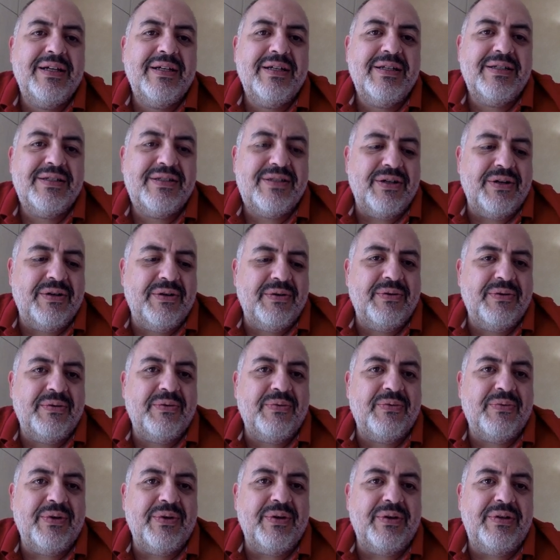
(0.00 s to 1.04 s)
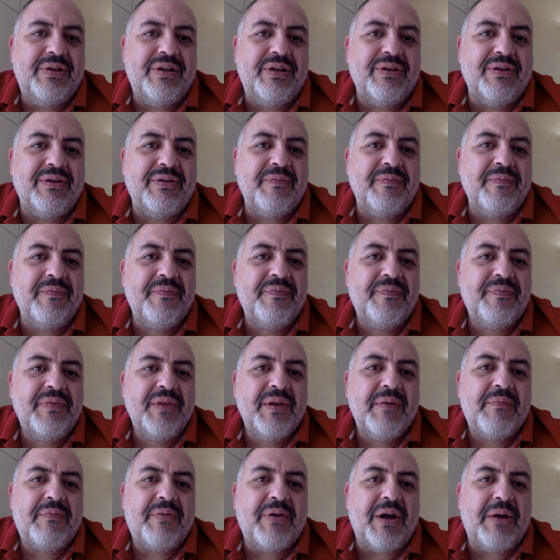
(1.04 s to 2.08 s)
So
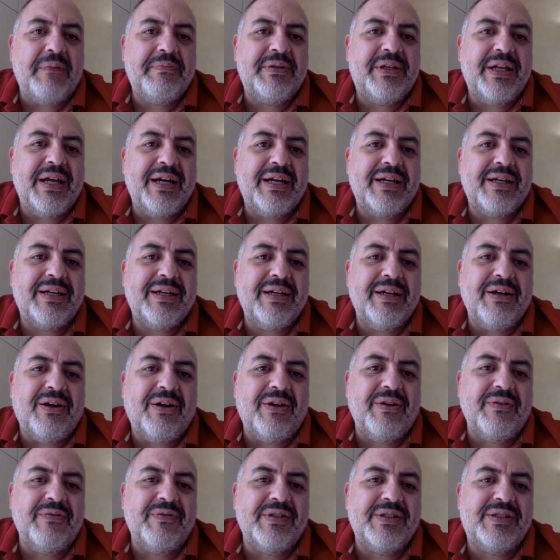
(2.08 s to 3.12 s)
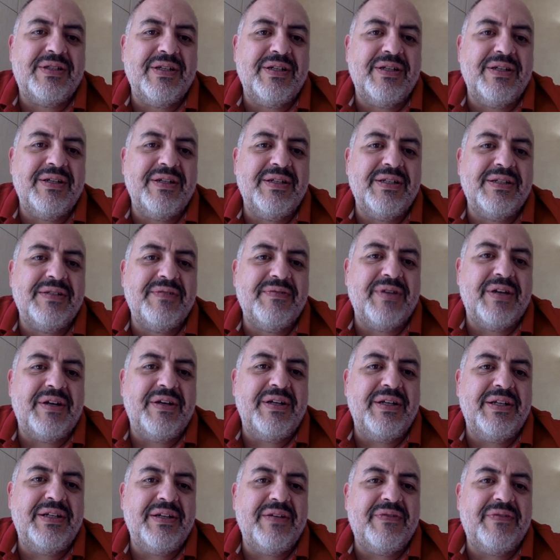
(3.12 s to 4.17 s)
prop tech all of a sudden is very
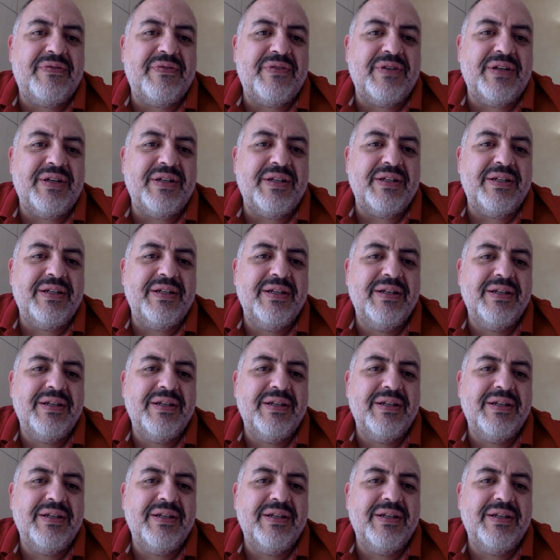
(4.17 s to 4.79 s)
different